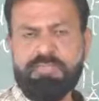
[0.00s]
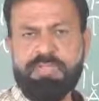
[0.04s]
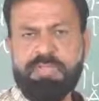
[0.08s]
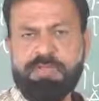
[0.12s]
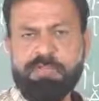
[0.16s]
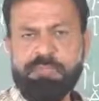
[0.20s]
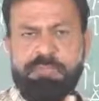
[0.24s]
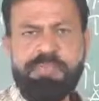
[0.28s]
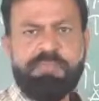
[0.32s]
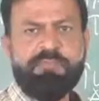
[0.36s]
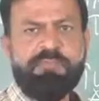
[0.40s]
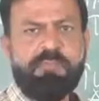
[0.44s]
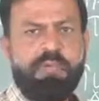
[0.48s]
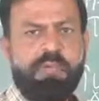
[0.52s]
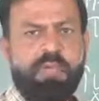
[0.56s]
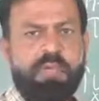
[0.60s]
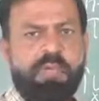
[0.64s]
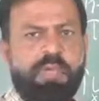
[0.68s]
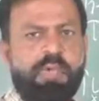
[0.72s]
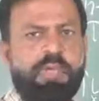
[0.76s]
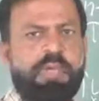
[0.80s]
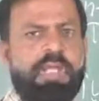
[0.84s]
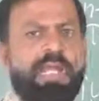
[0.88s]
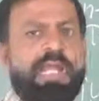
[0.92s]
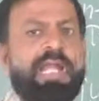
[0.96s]

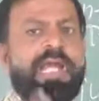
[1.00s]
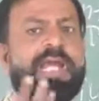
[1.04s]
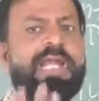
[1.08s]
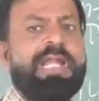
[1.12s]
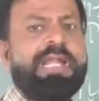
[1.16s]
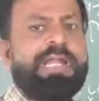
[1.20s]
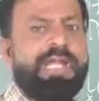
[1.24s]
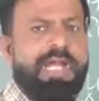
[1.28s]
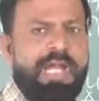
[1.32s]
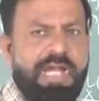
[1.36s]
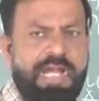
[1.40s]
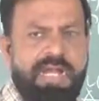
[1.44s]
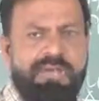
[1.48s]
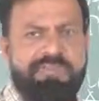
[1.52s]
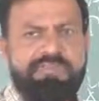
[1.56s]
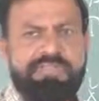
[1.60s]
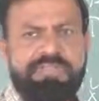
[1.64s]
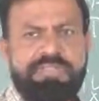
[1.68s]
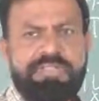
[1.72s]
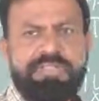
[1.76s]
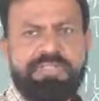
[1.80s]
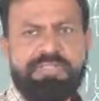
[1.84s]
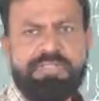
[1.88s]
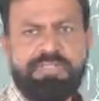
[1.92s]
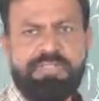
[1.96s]
before and
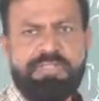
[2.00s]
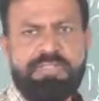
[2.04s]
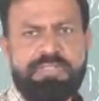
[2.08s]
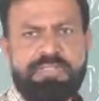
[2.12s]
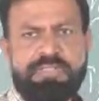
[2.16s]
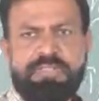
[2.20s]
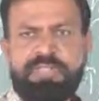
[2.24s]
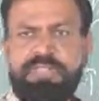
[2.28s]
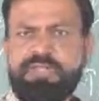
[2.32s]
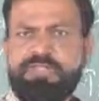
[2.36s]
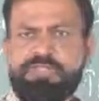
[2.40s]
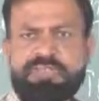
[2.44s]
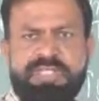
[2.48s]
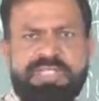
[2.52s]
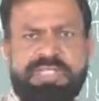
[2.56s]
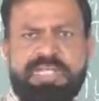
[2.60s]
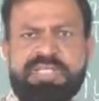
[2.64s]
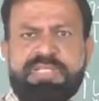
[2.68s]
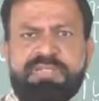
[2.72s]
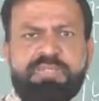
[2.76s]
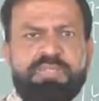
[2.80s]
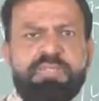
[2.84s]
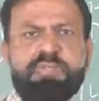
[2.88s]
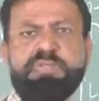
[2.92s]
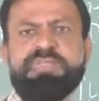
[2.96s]
after, we
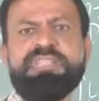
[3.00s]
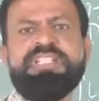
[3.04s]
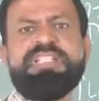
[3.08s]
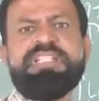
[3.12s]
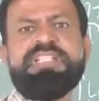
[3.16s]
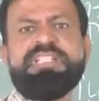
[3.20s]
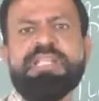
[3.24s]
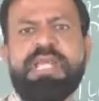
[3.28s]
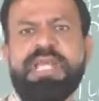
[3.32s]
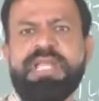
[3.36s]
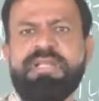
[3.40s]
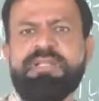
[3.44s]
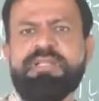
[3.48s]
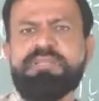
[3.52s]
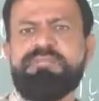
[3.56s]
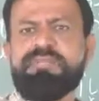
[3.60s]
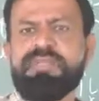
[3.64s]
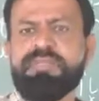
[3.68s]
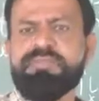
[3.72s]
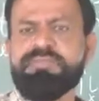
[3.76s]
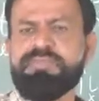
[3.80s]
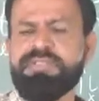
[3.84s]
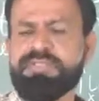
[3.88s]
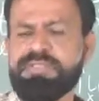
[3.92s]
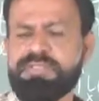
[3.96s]
can use these
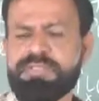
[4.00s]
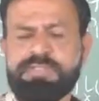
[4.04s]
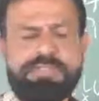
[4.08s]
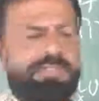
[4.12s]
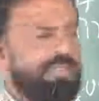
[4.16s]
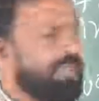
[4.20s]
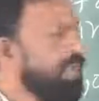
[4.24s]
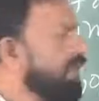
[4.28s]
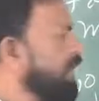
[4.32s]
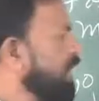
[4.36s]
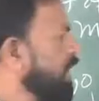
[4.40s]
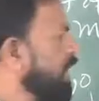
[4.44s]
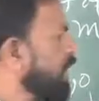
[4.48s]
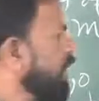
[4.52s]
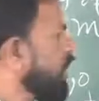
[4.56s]
adverbs.